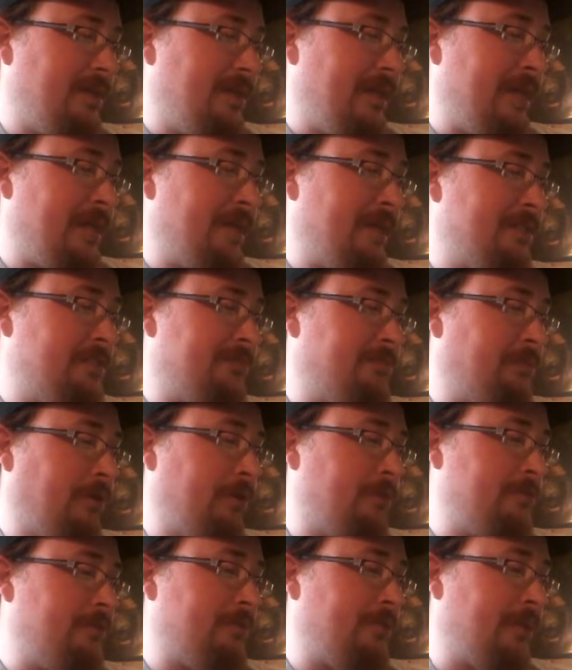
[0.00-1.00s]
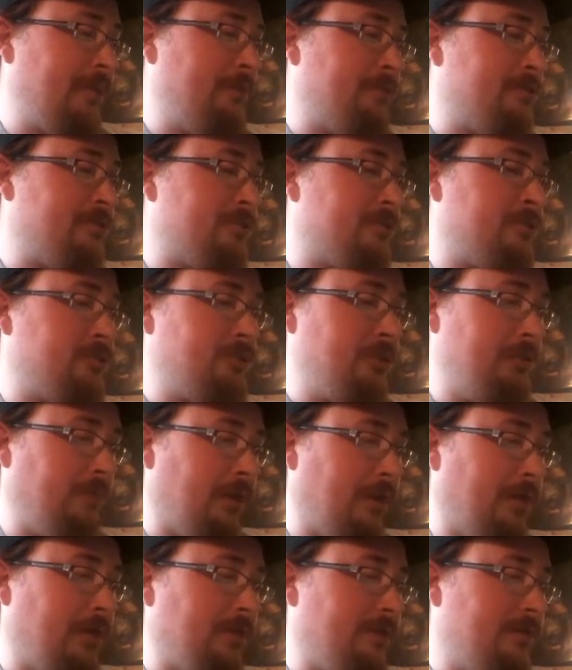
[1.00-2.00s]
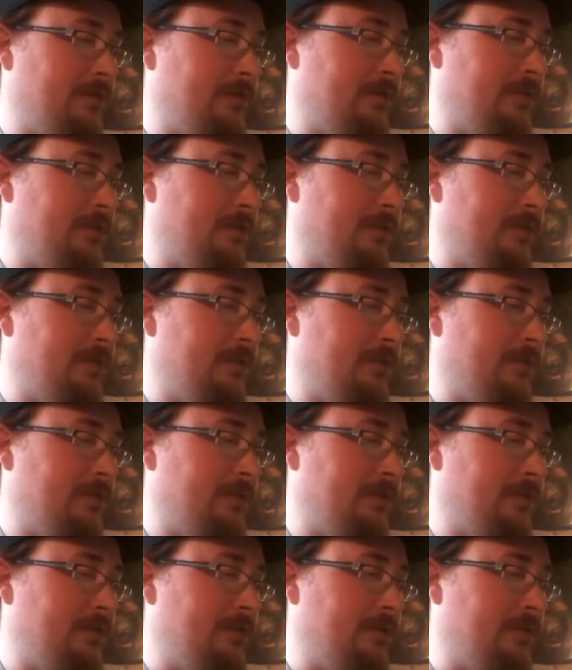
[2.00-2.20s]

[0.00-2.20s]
And his brother's name was Jubal.